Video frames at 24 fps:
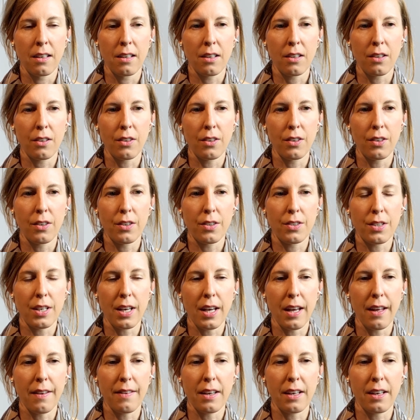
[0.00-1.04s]
Good.
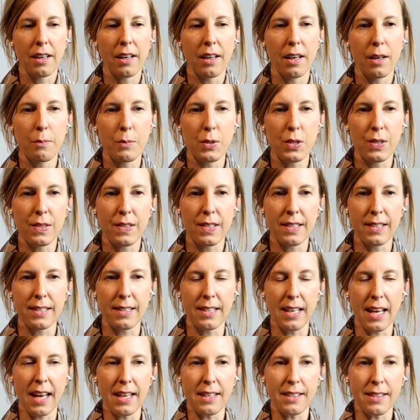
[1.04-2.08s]
And then come to
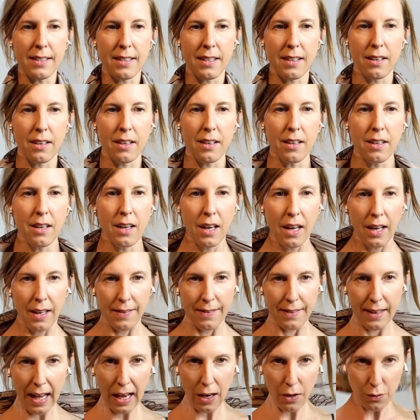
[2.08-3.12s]
center.
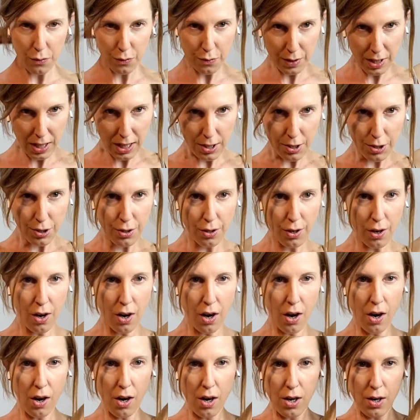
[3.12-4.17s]
Now reach your
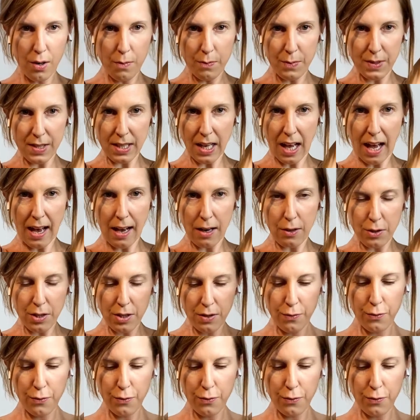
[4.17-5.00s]
arms out in